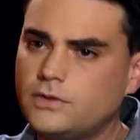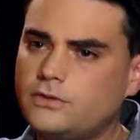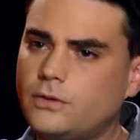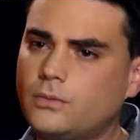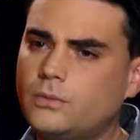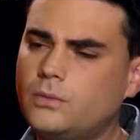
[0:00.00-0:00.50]

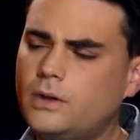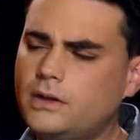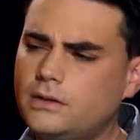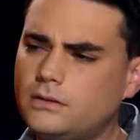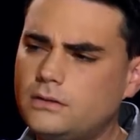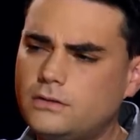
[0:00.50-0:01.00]
So
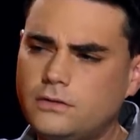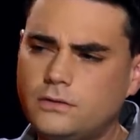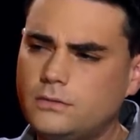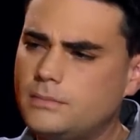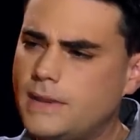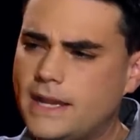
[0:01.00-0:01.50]
what do
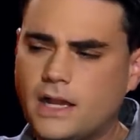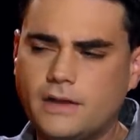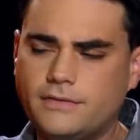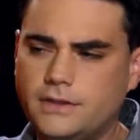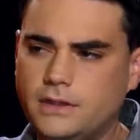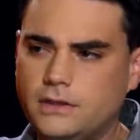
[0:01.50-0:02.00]
you make
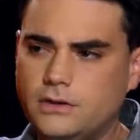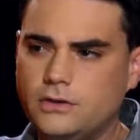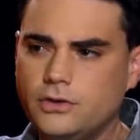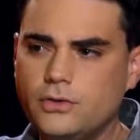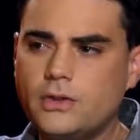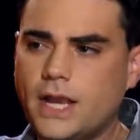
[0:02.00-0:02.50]
of the
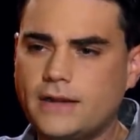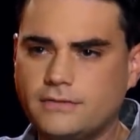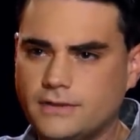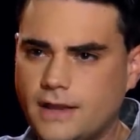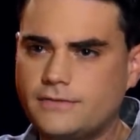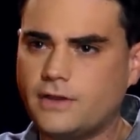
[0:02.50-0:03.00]
new kind
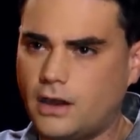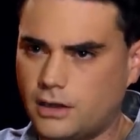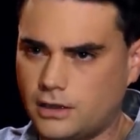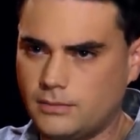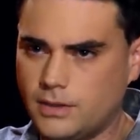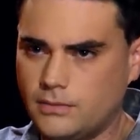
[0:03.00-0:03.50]
of left
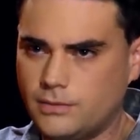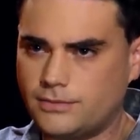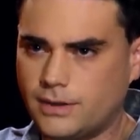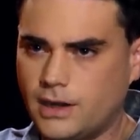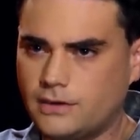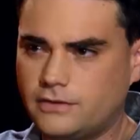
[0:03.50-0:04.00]
argument
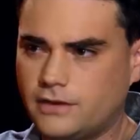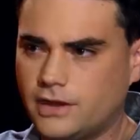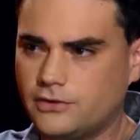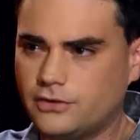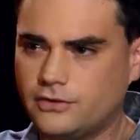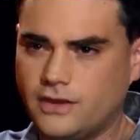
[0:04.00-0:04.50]
with regard to the
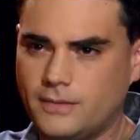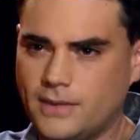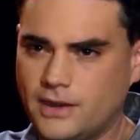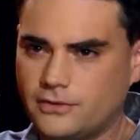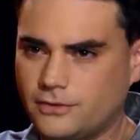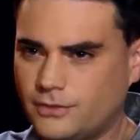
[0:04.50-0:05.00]
countries they
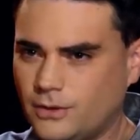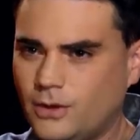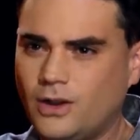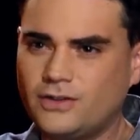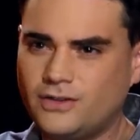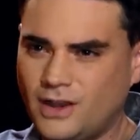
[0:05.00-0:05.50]
admire? So for a
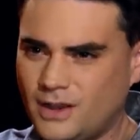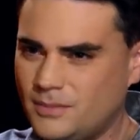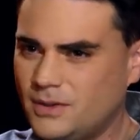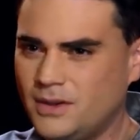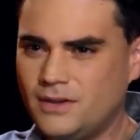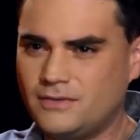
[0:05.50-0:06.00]
long
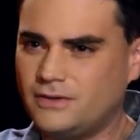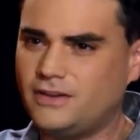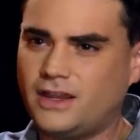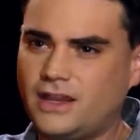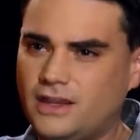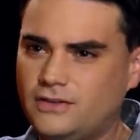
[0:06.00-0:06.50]
time, for
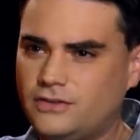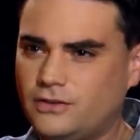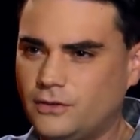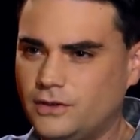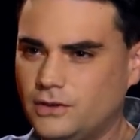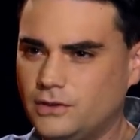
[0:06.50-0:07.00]
decades, the
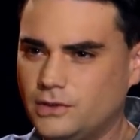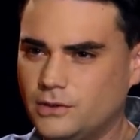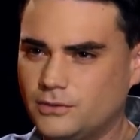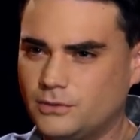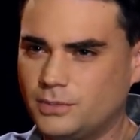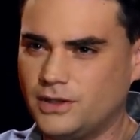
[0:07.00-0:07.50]
Soviet
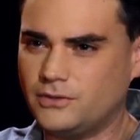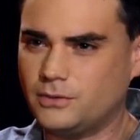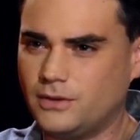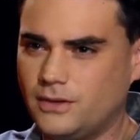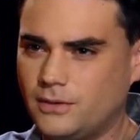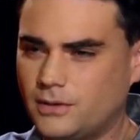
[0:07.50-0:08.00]
Union was a place
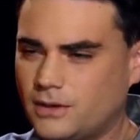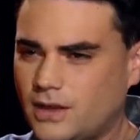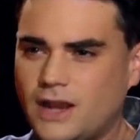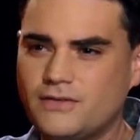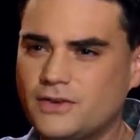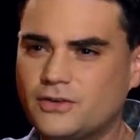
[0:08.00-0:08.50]
where they were
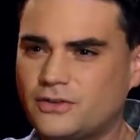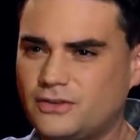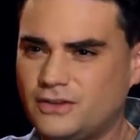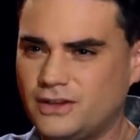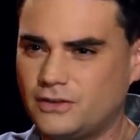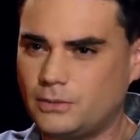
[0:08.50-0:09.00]
kind of
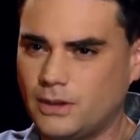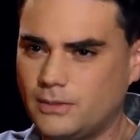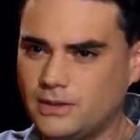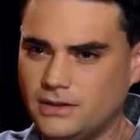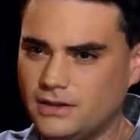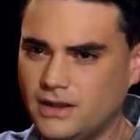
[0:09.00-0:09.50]
interested in the
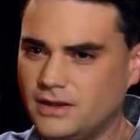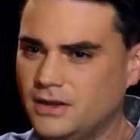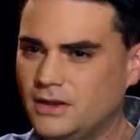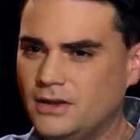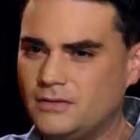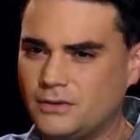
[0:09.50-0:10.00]
experiment. And then
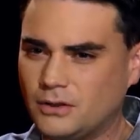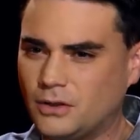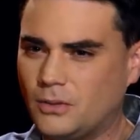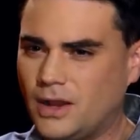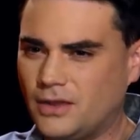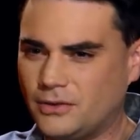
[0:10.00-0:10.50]
for a
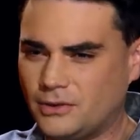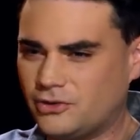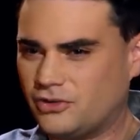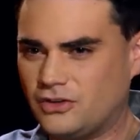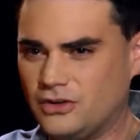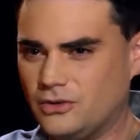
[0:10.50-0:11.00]
little while, they were
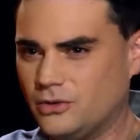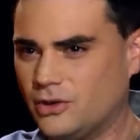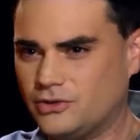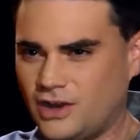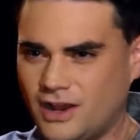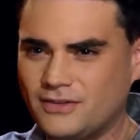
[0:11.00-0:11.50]
interested in
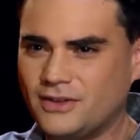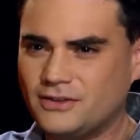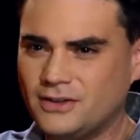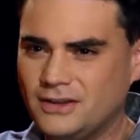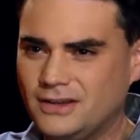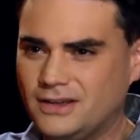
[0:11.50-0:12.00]
Hugo Chavez.